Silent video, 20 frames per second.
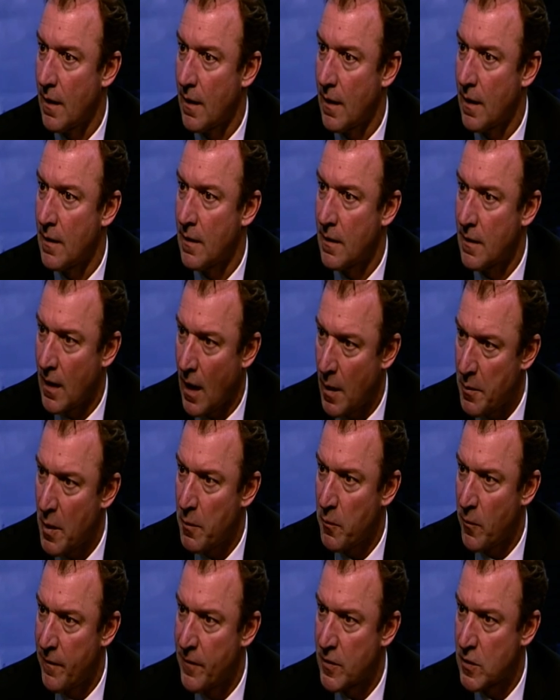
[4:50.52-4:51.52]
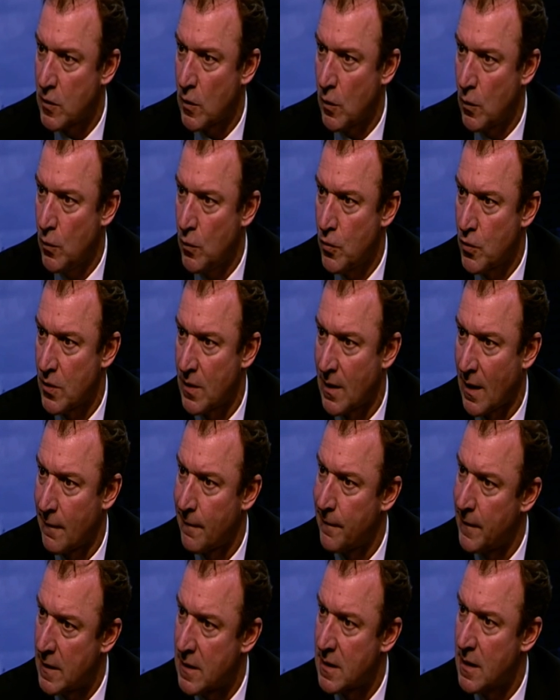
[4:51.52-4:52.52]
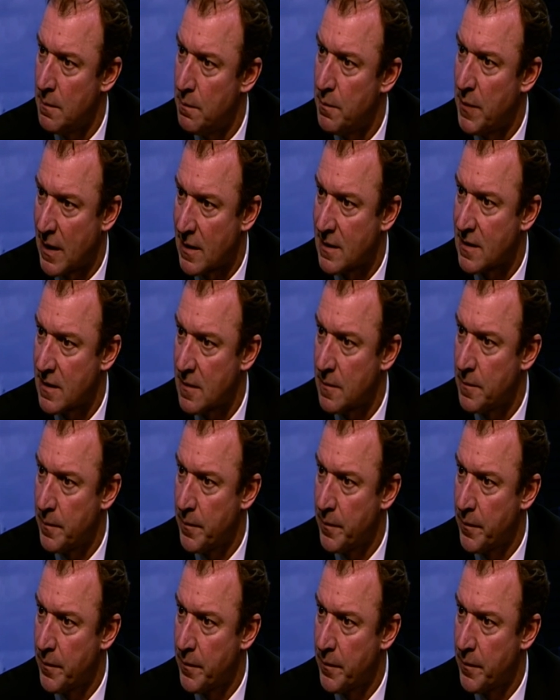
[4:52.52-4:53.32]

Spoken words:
and come up with a solution that fits him best.